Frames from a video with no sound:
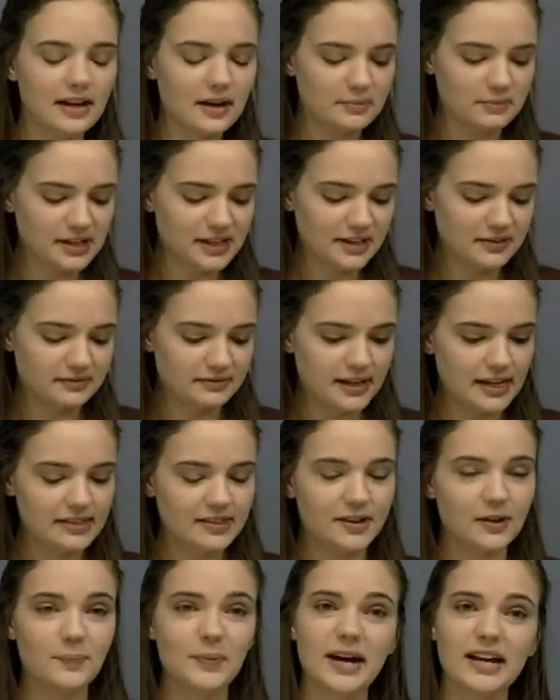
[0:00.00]
We can read
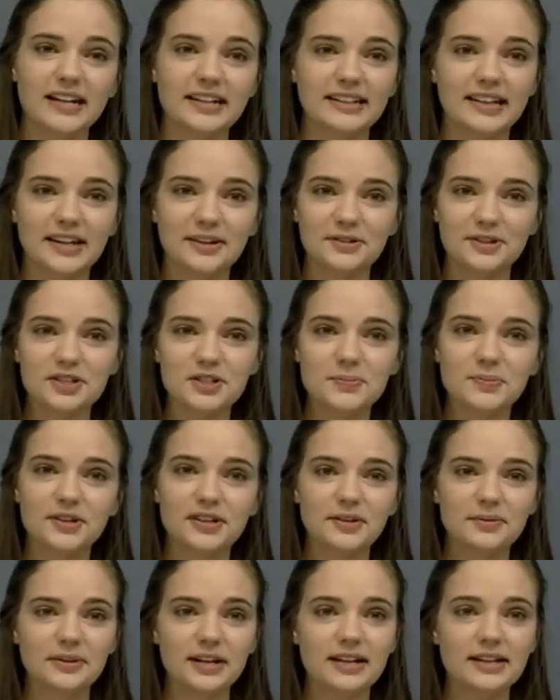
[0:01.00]
their body language
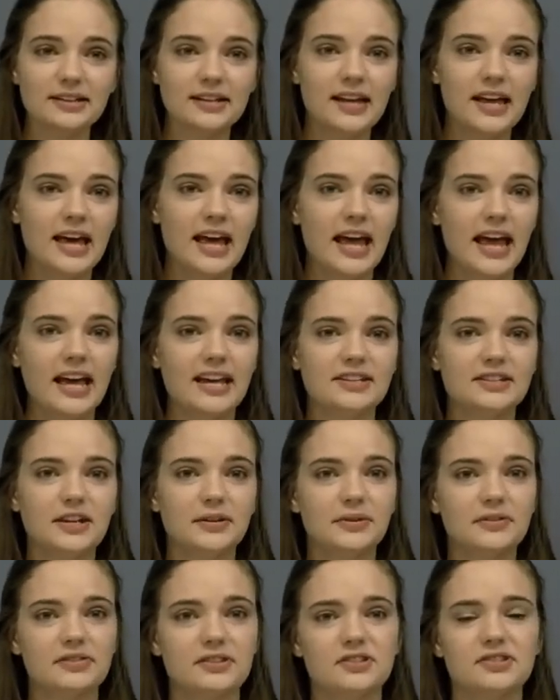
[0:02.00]
pretty well and
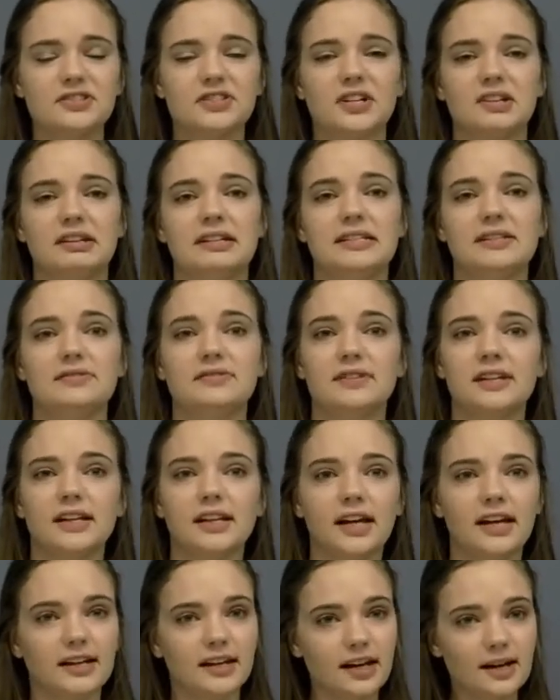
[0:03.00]
know if they're starting to feel
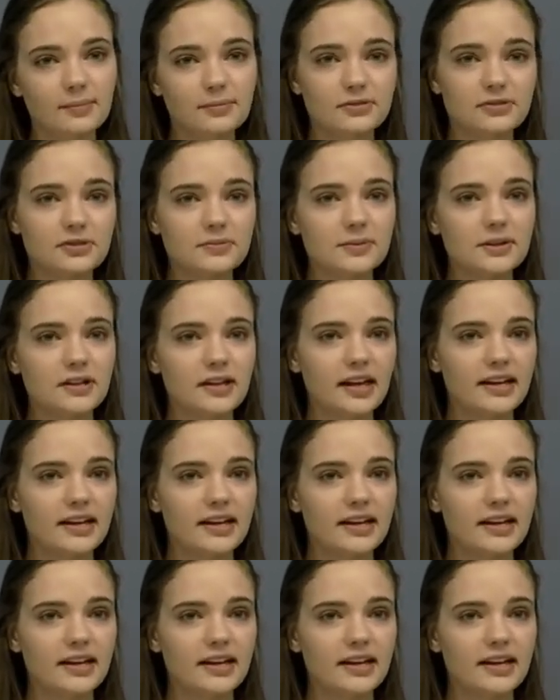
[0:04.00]
uncomfortable.